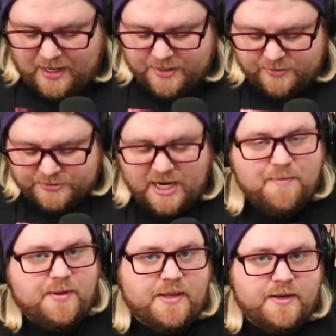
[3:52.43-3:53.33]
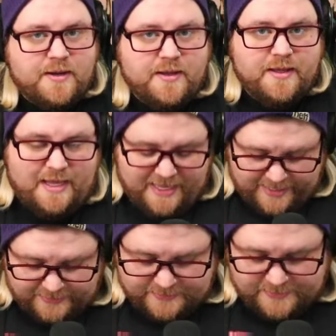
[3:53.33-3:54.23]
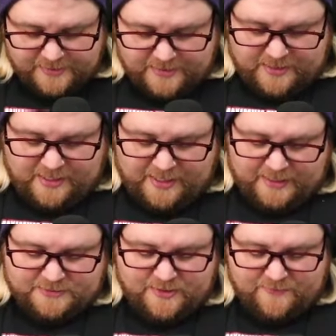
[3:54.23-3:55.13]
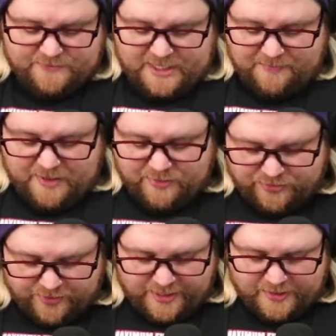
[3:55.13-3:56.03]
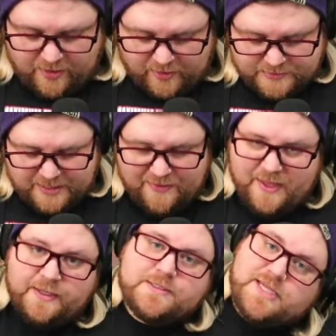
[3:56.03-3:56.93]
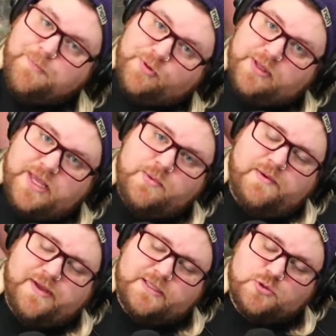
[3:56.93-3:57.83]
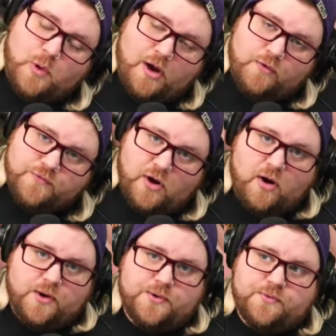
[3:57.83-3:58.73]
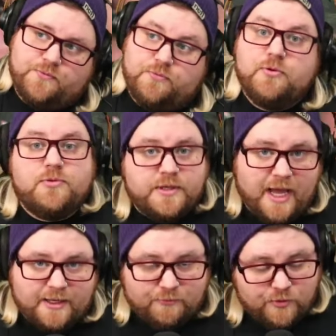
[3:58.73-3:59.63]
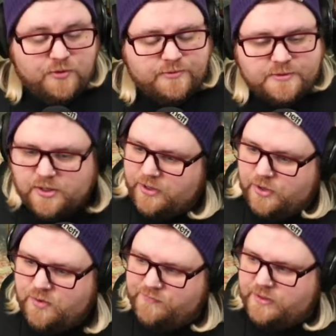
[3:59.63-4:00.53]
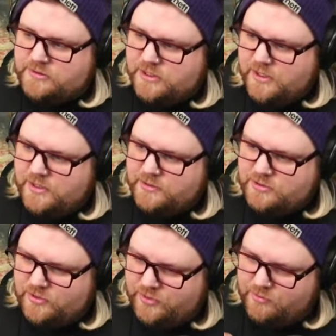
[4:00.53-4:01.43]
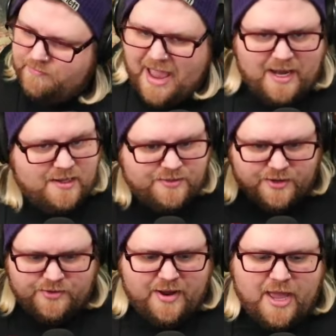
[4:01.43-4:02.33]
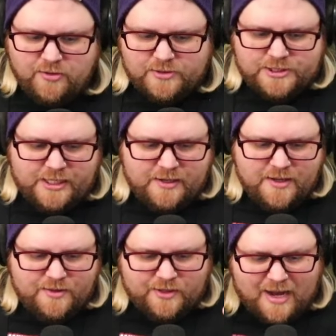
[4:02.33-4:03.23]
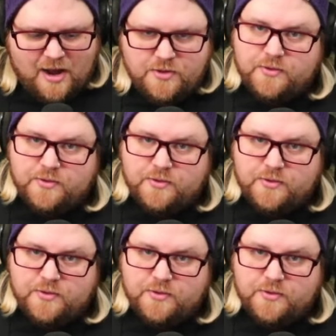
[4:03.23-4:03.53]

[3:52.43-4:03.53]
Your champion is. So you have champion, 39 cards, and then separately you have a 12 card rune deck. Runes are equivalent to your mana. They're your energy. They're how you